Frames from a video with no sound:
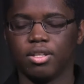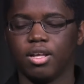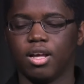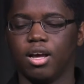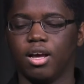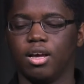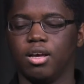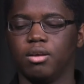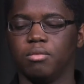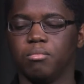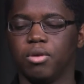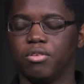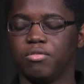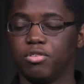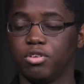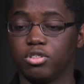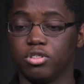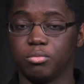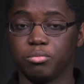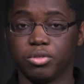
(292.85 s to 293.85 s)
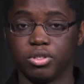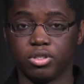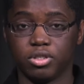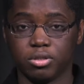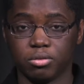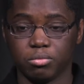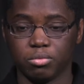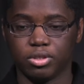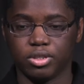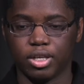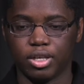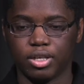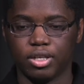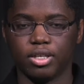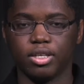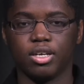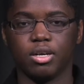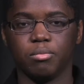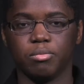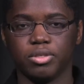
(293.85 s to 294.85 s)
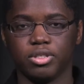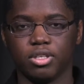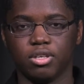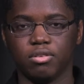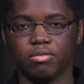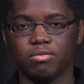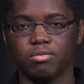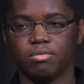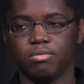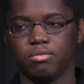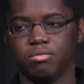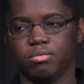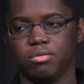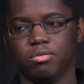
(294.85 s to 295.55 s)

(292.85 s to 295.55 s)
My first apprenticeship was at Encompass Health,